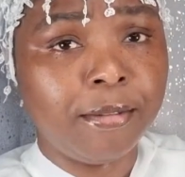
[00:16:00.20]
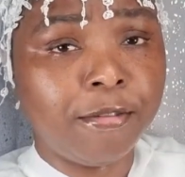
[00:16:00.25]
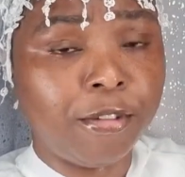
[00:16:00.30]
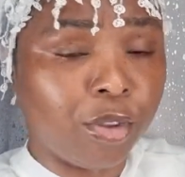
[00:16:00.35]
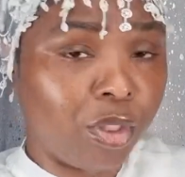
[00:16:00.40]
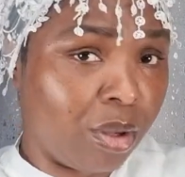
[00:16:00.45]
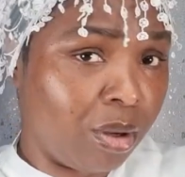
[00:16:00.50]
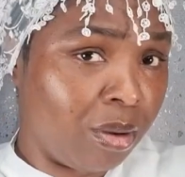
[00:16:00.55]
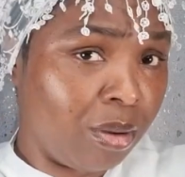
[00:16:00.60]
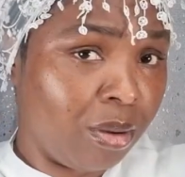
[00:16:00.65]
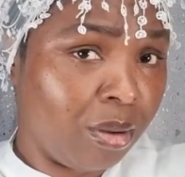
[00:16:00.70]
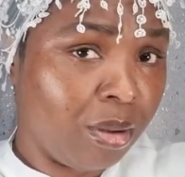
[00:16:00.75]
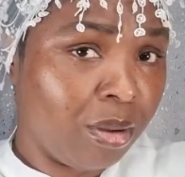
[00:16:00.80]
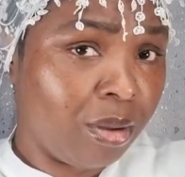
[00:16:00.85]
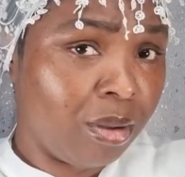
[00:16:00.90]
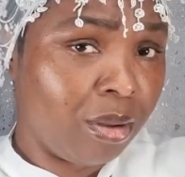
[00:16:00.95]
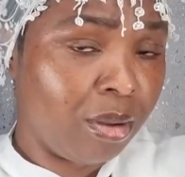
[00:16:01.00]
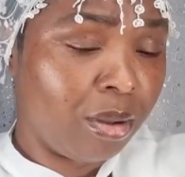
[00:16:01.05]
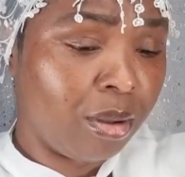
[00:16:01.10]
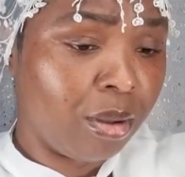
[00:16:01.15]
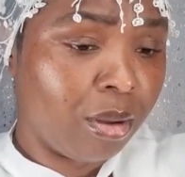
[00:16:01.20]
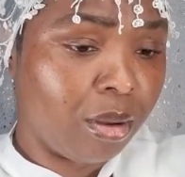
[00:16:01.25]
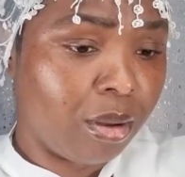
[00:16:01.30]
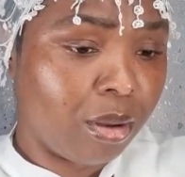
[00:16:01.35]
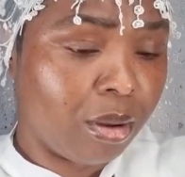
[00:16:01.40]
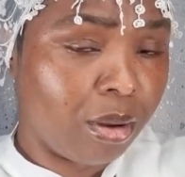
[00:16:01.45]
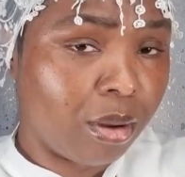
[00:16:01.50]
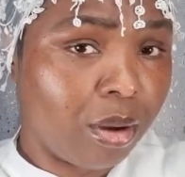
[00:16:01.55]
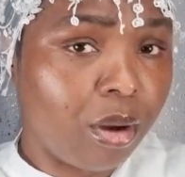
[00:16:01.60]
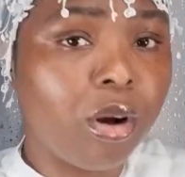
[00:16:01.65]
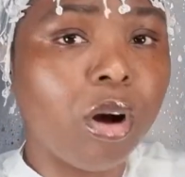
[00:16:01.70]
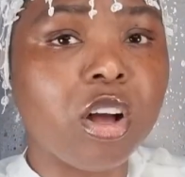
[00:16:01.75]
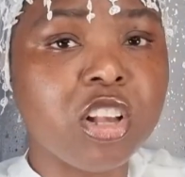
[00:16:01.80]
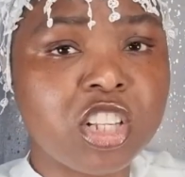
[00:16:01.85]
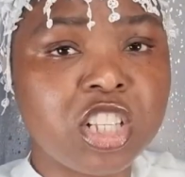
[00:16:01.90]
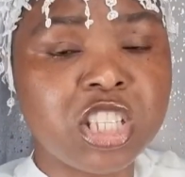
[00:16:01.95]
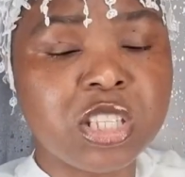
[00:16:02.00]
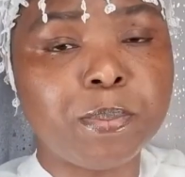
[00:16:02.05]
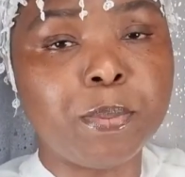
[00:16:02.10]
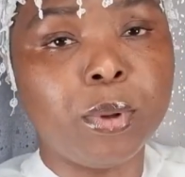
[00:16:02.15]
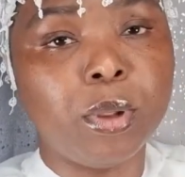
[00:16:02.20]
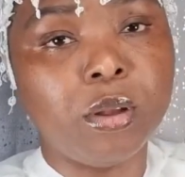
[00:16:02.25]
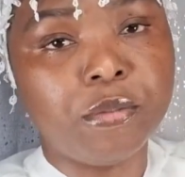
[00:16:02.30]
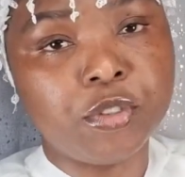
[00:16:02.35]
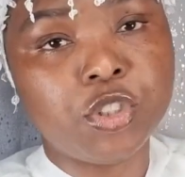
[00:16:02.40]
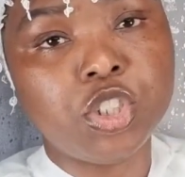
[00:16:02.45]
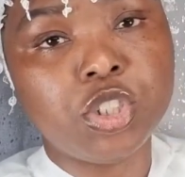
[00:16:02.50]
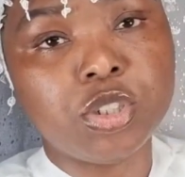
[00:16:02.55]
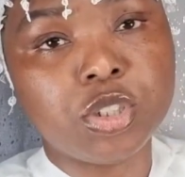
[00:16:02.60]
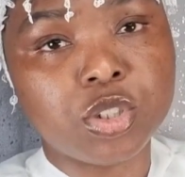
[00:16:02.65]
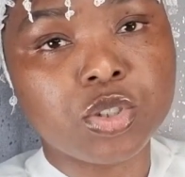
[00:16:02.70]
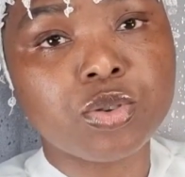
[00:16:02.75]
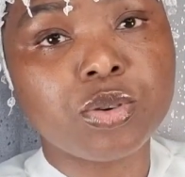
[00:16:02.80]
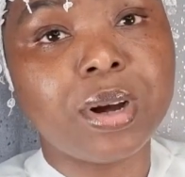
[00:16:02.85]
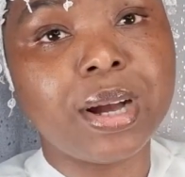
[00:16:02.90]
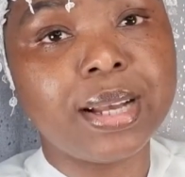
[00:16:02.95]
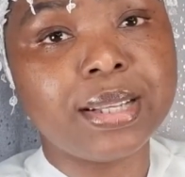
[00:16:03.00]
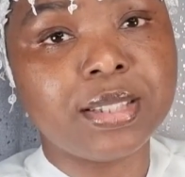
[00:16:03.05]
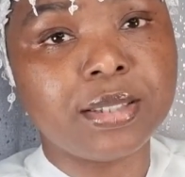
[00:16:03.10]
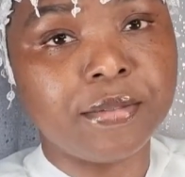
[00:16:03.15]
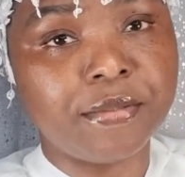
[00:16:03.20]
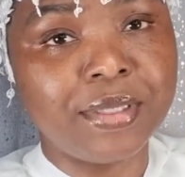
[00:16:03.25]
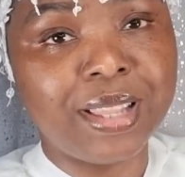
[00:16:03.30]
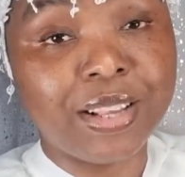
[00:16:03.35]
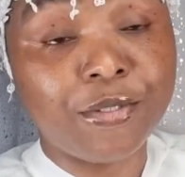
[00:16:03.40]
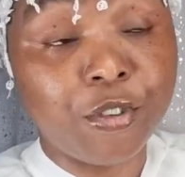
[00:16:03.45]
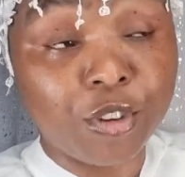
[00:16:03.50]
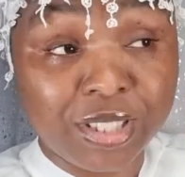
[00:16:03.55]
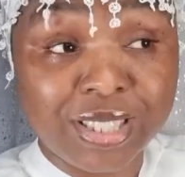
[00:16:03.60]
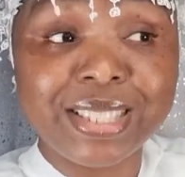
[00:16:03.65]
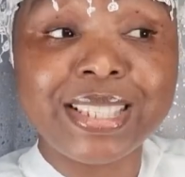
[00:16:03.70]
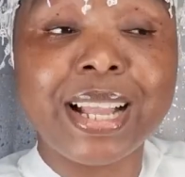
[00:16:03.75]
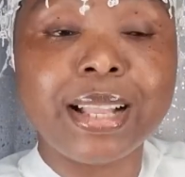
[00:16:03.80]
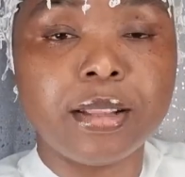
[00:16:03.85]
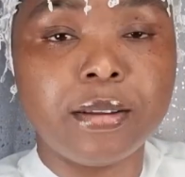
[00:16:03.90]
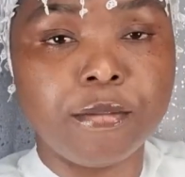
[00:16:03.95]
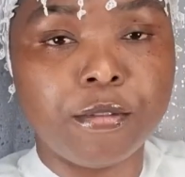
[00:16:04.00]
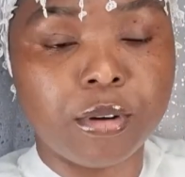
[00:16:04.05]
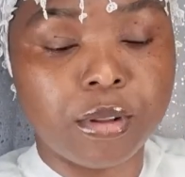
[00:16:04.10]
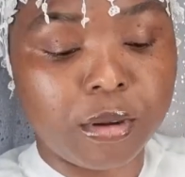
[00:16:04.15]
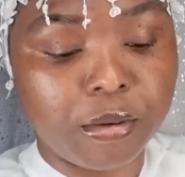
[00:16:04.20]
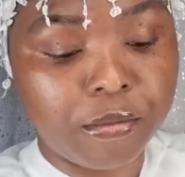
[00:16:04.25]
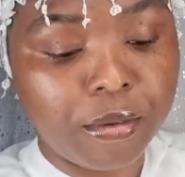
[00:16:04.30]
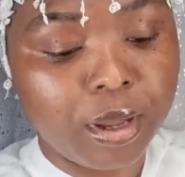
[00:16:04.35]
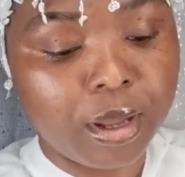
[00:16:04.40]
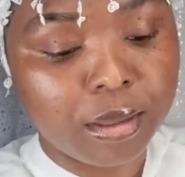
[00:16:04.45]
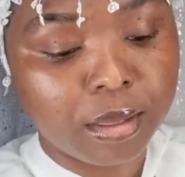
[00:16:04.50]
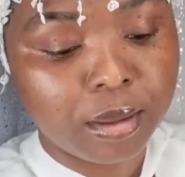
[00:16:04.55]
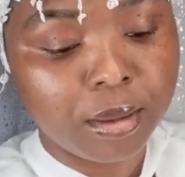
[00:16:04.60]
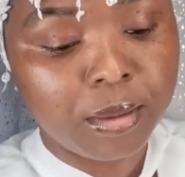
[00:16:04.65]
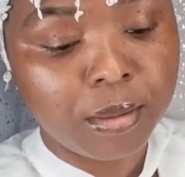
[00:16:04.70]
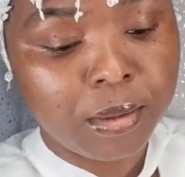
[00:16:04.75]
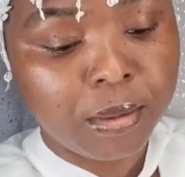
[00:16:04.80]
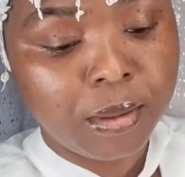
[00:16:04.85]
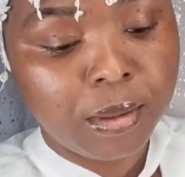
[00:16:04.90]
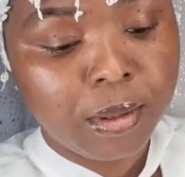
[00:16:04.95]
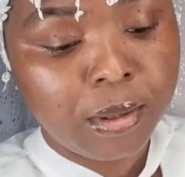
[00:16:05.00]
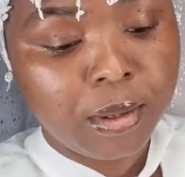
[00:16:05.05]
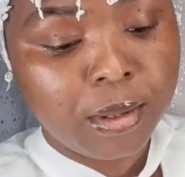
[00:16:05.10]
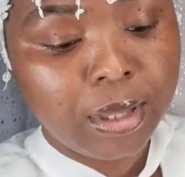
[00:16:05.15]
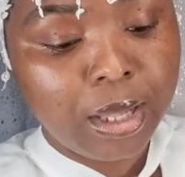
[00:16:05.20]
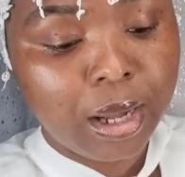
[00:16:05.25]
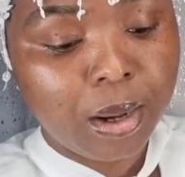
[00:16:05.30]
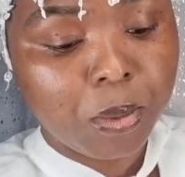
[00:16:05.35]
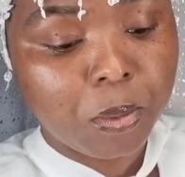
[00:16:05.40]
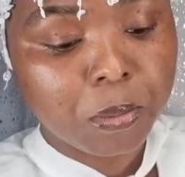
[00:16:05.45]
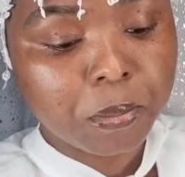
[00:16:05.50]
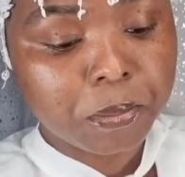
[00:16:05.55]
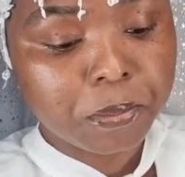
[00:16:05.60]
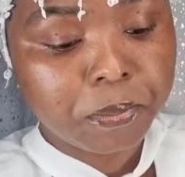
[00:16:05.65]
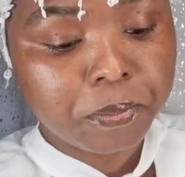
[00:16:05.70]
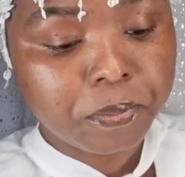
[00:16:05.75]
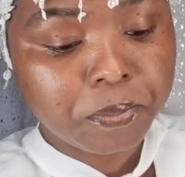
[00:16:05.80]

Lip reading: for the gospel of Jesus Christ, for standing for their faith. Now,